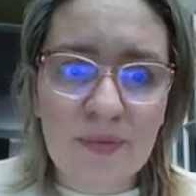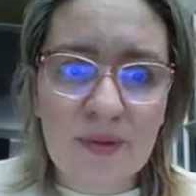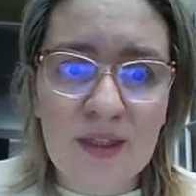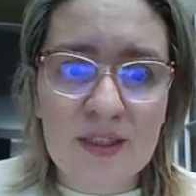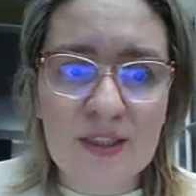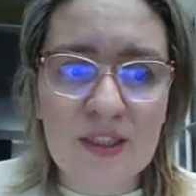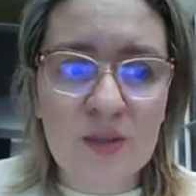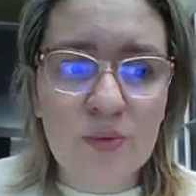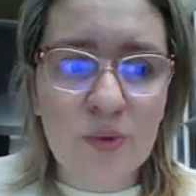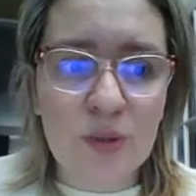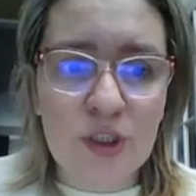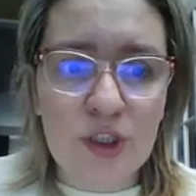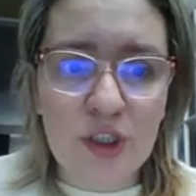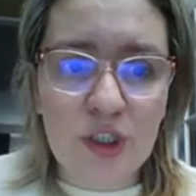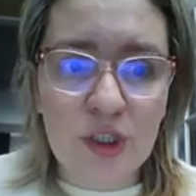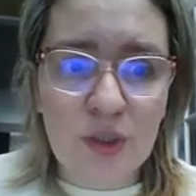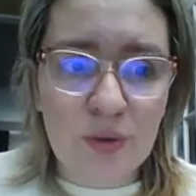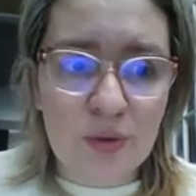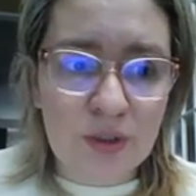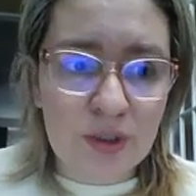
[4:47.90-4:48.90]
this is what
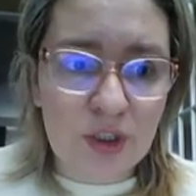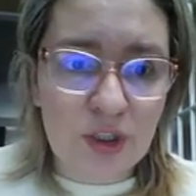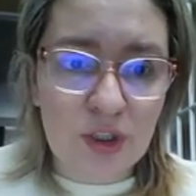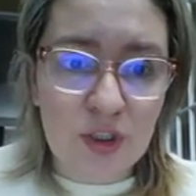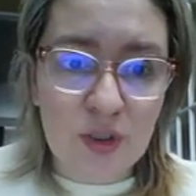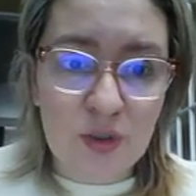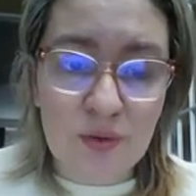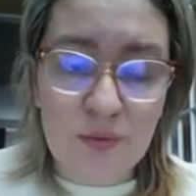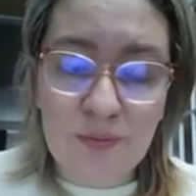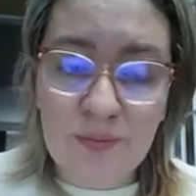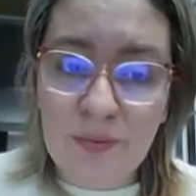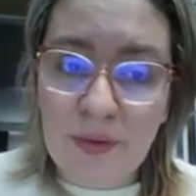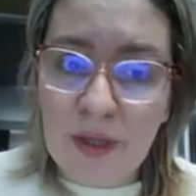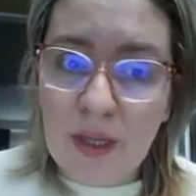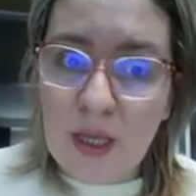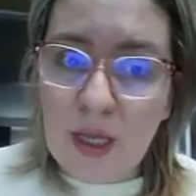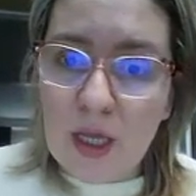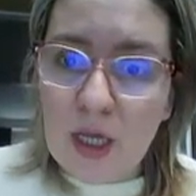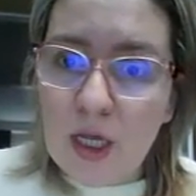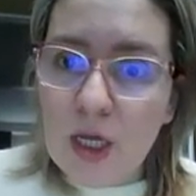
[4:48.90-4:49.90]
you're going to do.
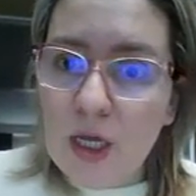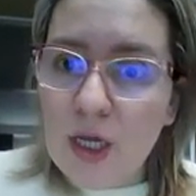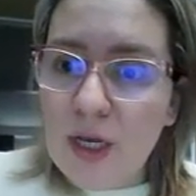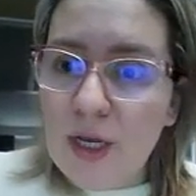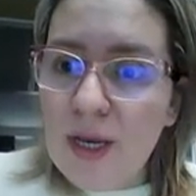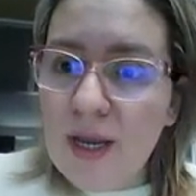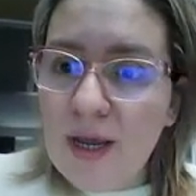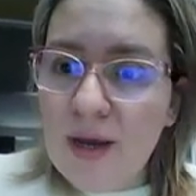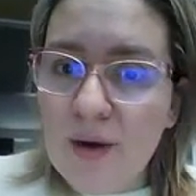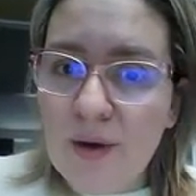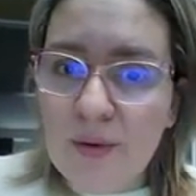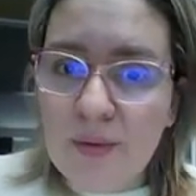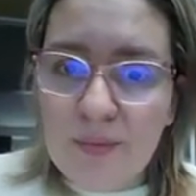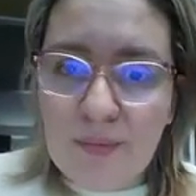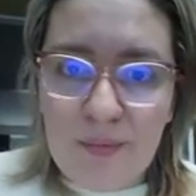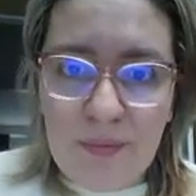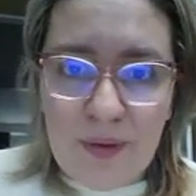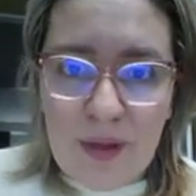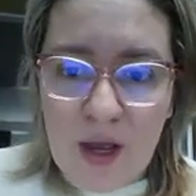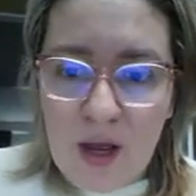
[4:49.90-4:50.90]
Now
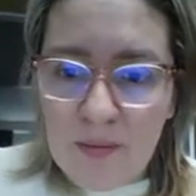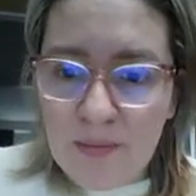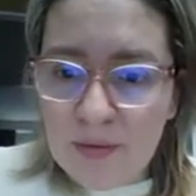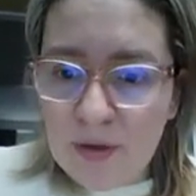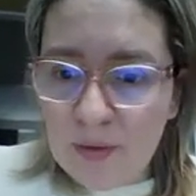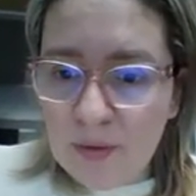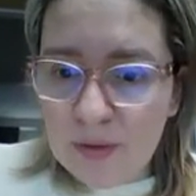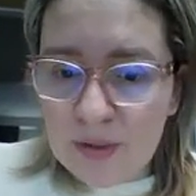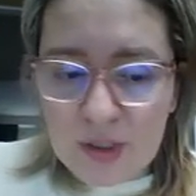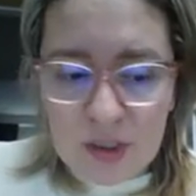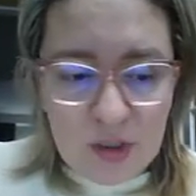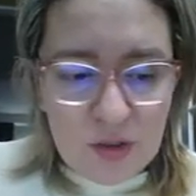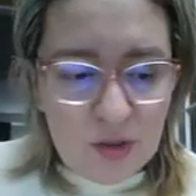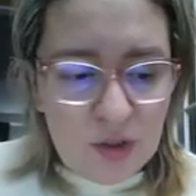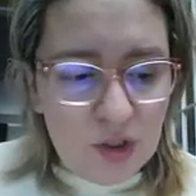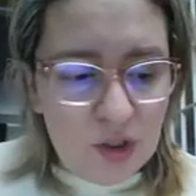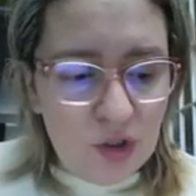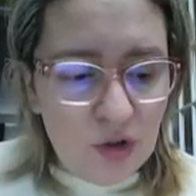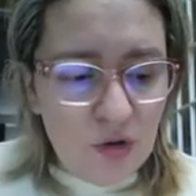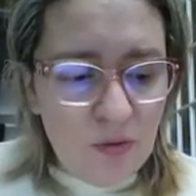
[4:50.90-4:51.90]
I'm going to
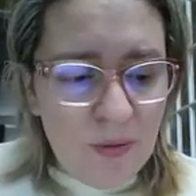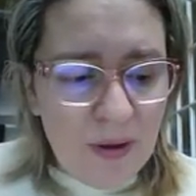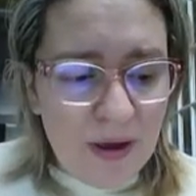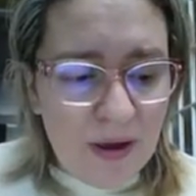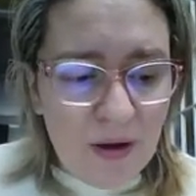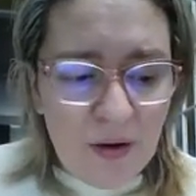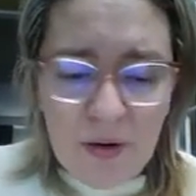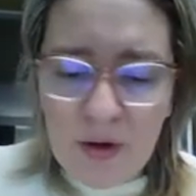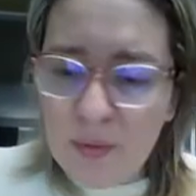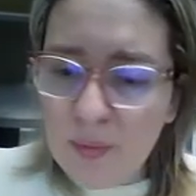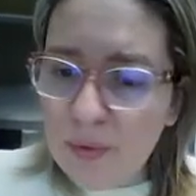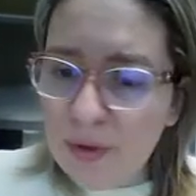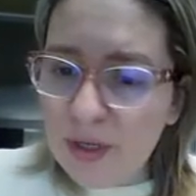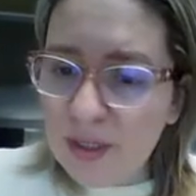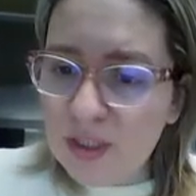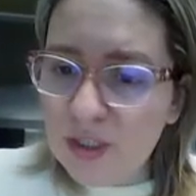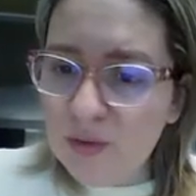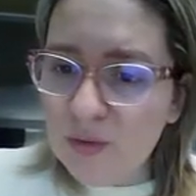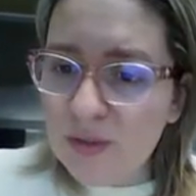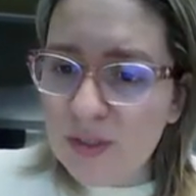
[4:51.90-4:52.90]
zoom out. What
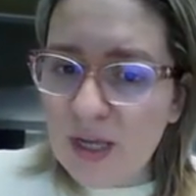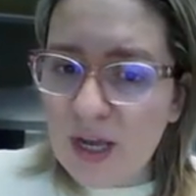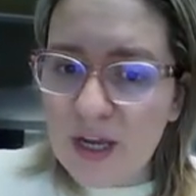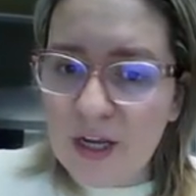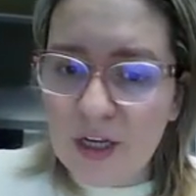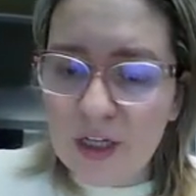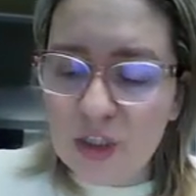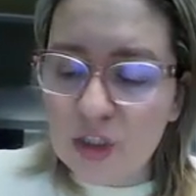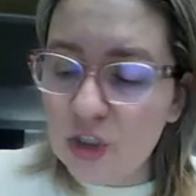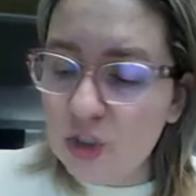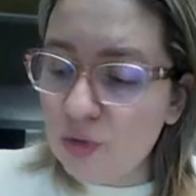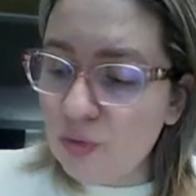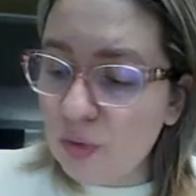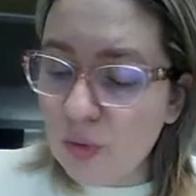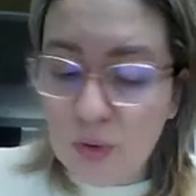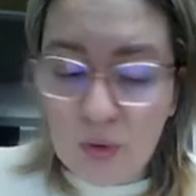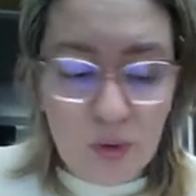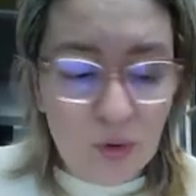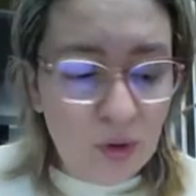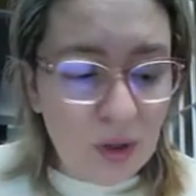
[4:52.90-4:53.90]
I do is I
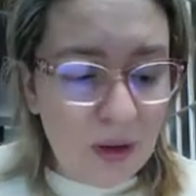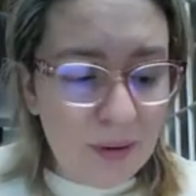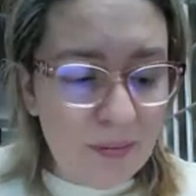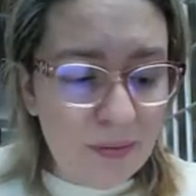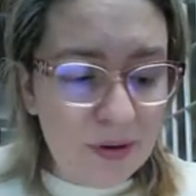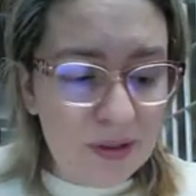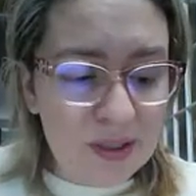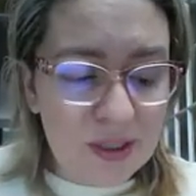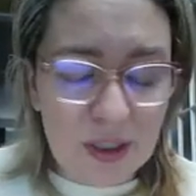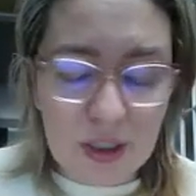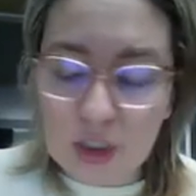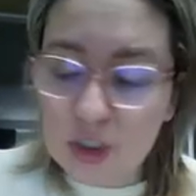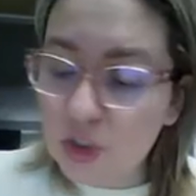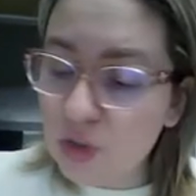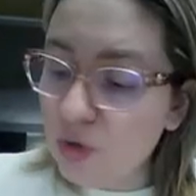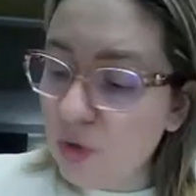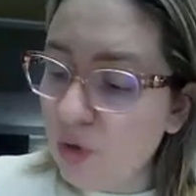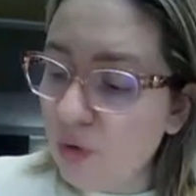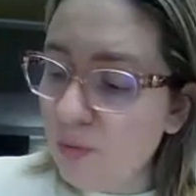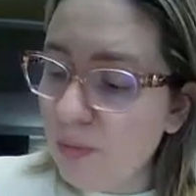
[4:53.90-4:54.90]
press the
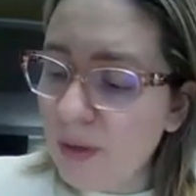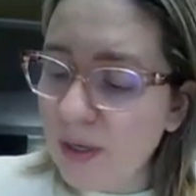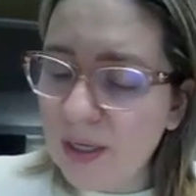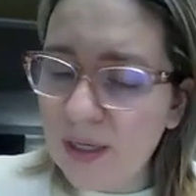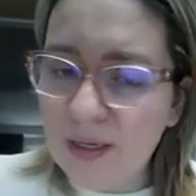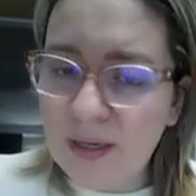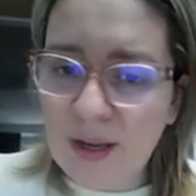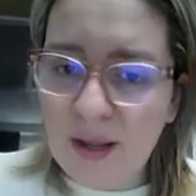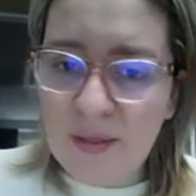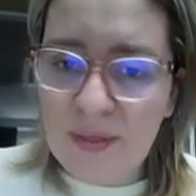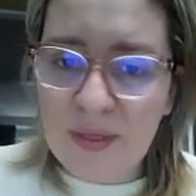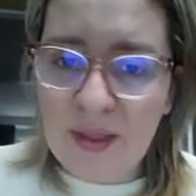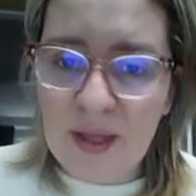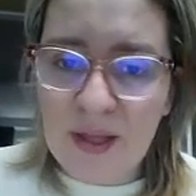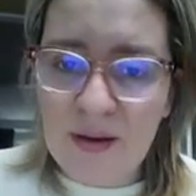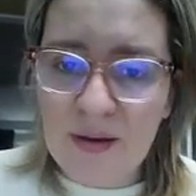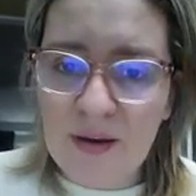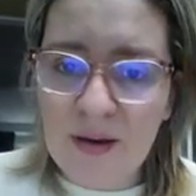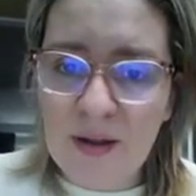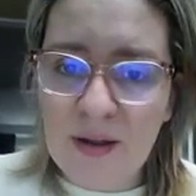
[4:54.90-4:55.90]
control button, and
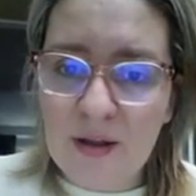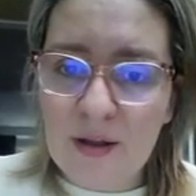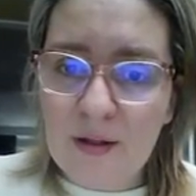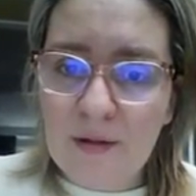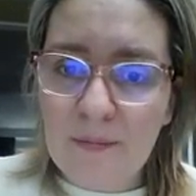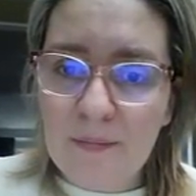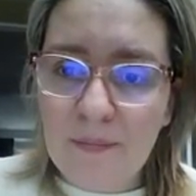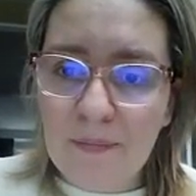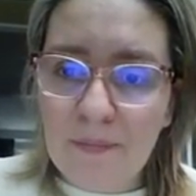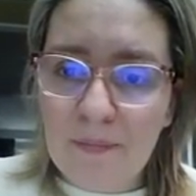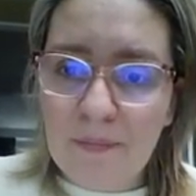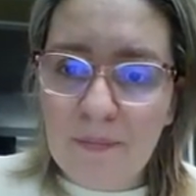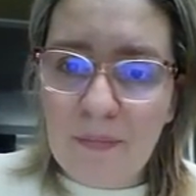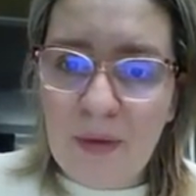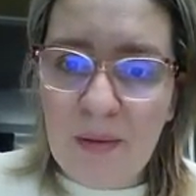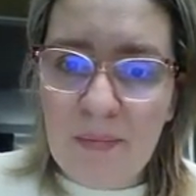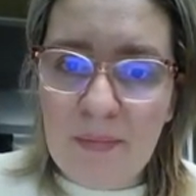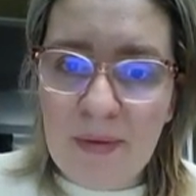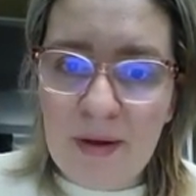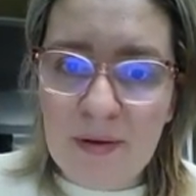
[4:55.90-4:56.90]
then
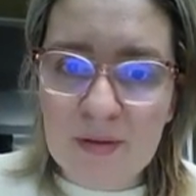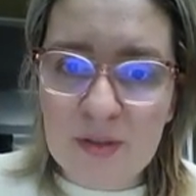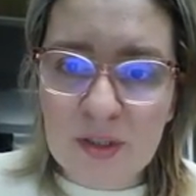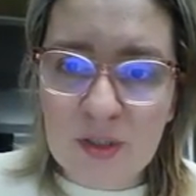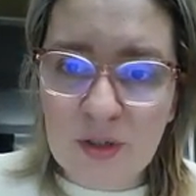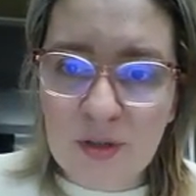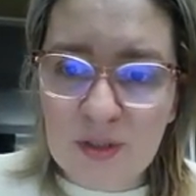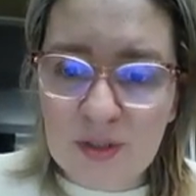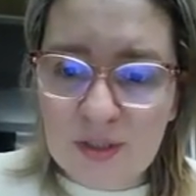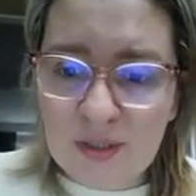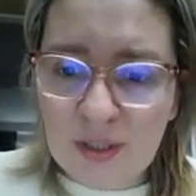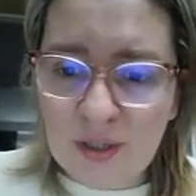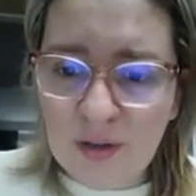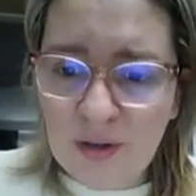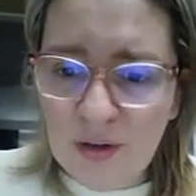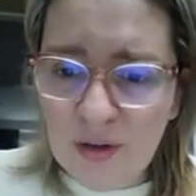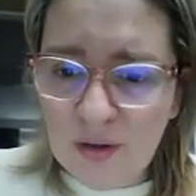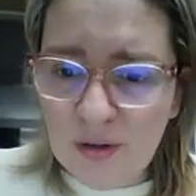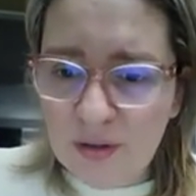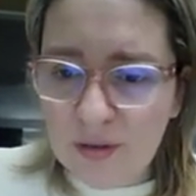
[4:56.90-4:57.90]
my mouse
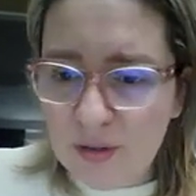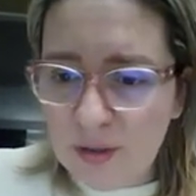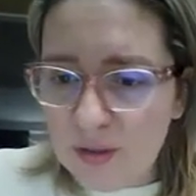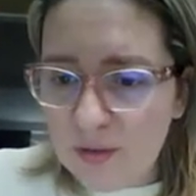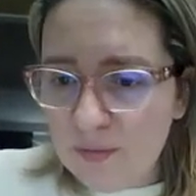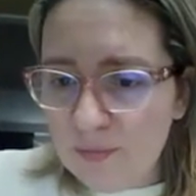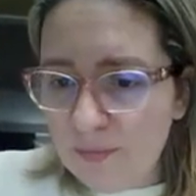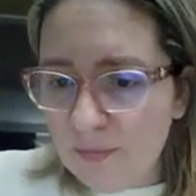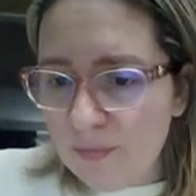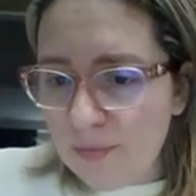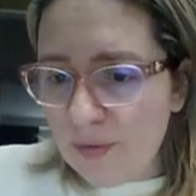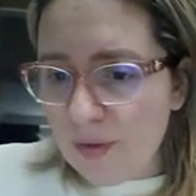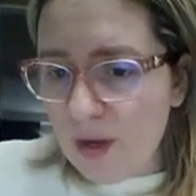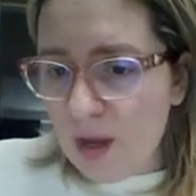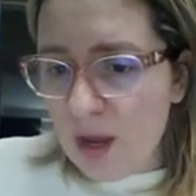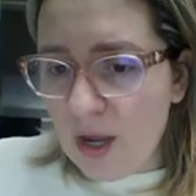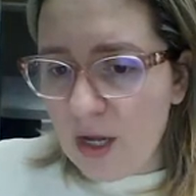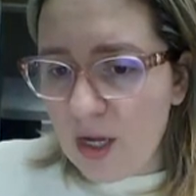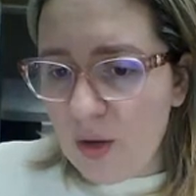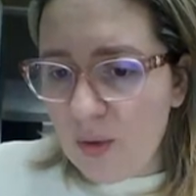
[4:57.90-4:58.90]
cursor,
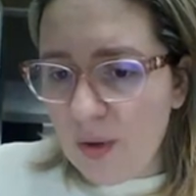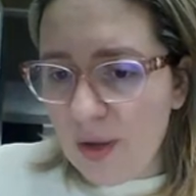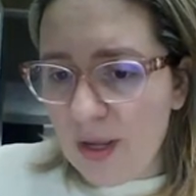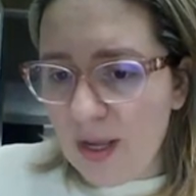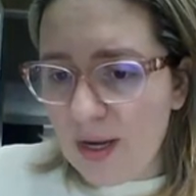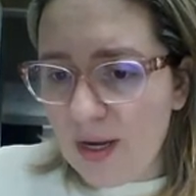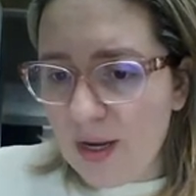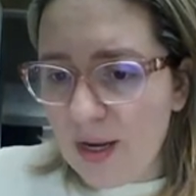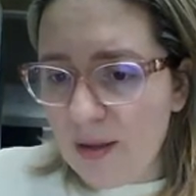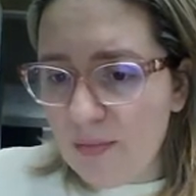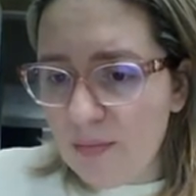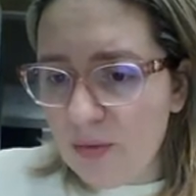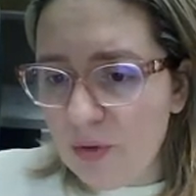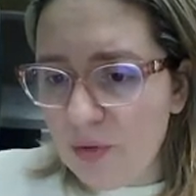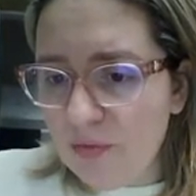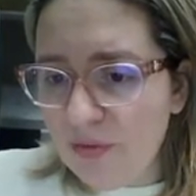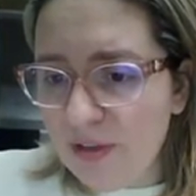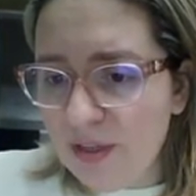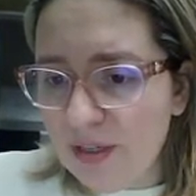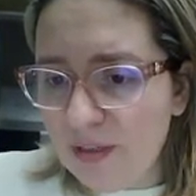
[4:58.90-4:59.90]
I go ahead and I
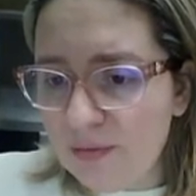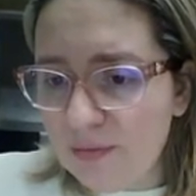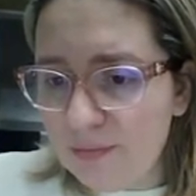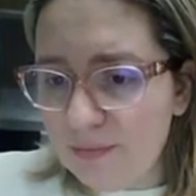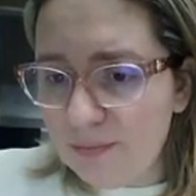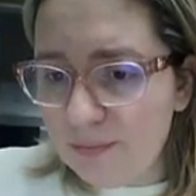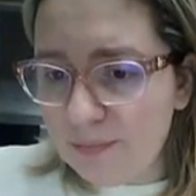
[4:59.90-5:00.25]
move it